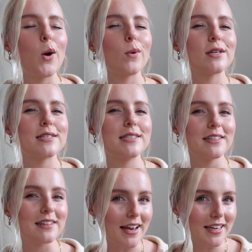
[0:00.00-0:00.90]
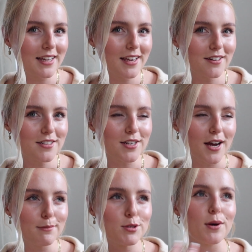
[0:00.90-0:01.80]
will still like in a year's
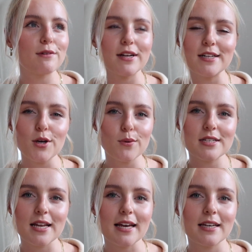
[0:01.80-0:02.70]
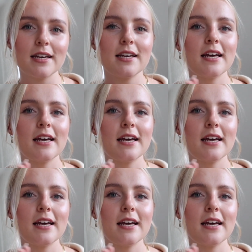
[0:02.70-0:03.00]
time. So I really don't want to like